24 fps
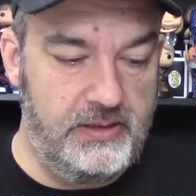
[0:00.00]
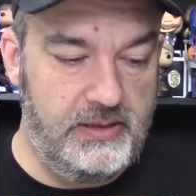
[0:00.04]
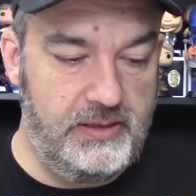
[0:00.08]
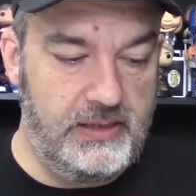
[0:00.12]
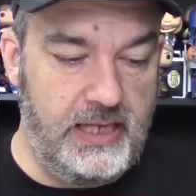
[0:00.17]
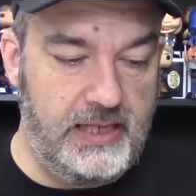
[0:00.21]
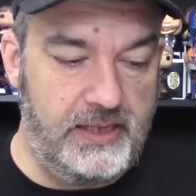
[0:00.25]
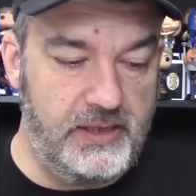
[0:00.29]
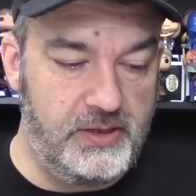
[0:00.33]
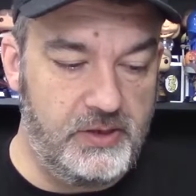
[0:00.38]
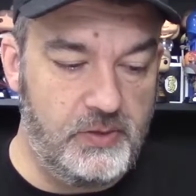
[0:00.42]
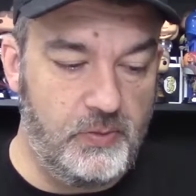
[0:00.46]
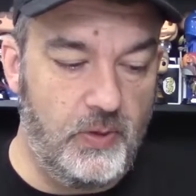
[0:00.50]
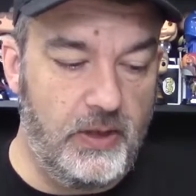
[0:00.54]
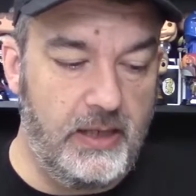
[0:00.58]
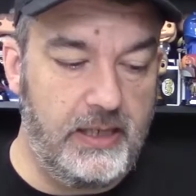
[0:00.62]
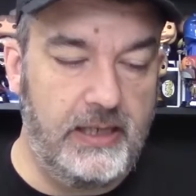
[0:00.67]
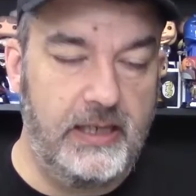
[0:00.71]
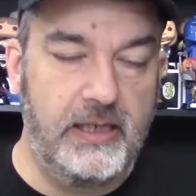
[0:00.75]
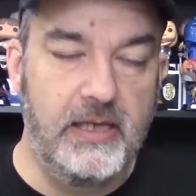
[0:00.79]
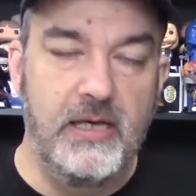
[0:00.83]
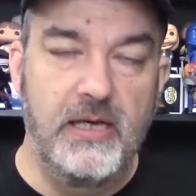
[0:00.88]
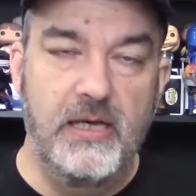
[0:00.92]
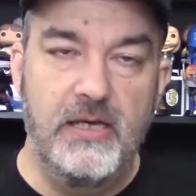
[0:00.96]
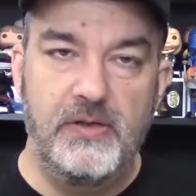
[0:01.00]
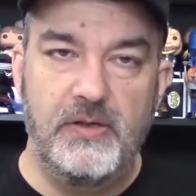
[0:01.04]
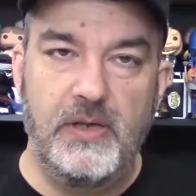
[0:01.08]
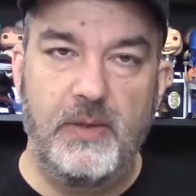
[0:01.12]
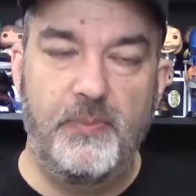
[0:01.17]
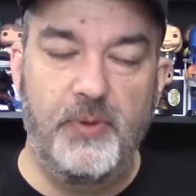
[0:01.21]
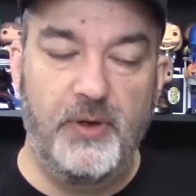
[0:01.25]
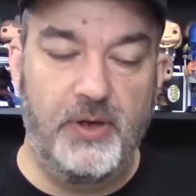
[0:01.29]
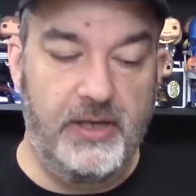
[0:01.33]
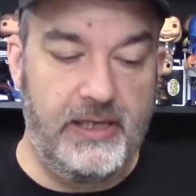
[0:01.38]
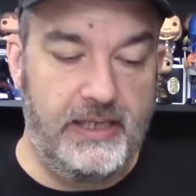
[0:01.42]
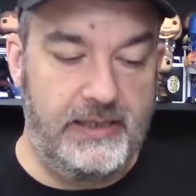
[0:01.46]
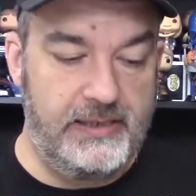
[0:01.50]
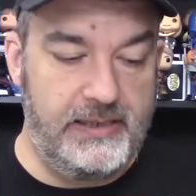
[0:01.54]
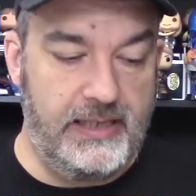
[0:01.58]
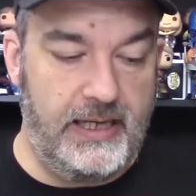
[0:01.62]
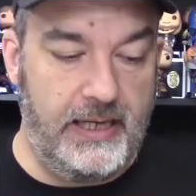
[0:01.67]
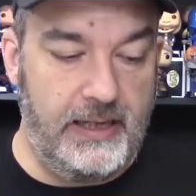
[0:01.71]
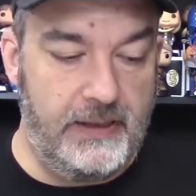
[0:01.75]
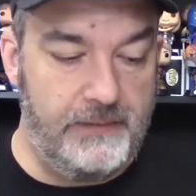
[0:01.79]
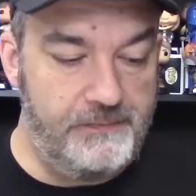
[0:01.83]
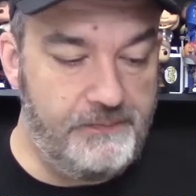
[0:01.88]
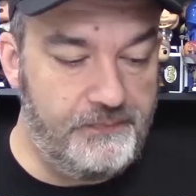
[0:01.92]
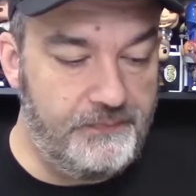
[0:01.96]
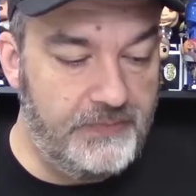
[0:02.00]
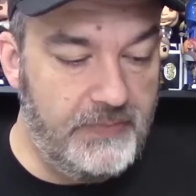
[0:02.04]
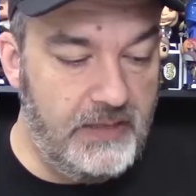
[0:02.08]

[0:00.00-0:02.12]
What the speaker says: 10 to 20, so I put it at 10.